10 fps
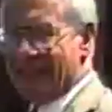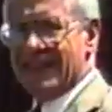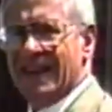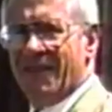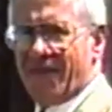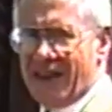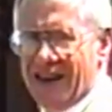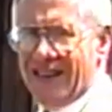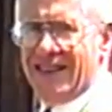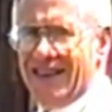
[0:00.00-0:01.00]
there, you do
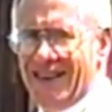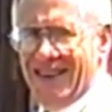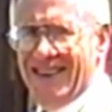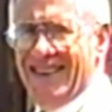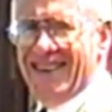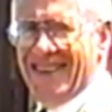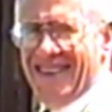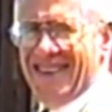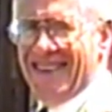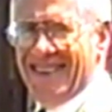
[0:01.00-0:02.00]
come down here to eat, you
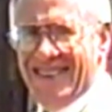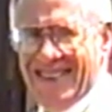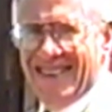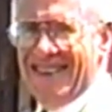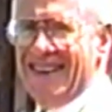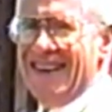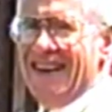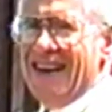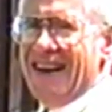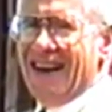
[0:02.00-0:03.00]
might come down here to go to
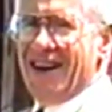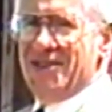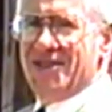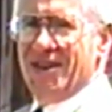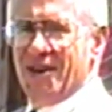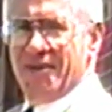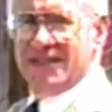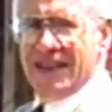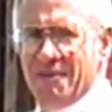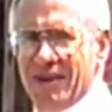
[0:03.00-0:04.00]
church. I always tell you,
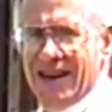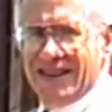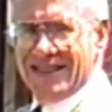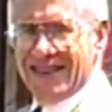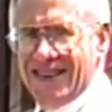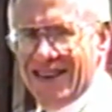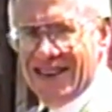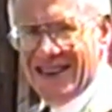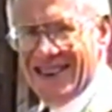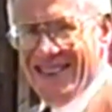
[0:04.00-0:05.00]
to go to church
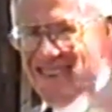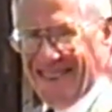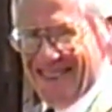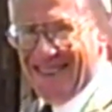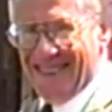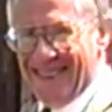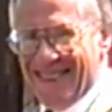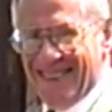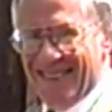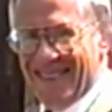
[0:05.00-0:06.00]
on Sunday. It's
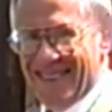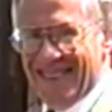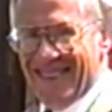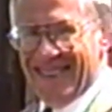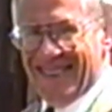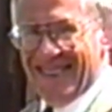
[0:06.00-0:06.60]
really important.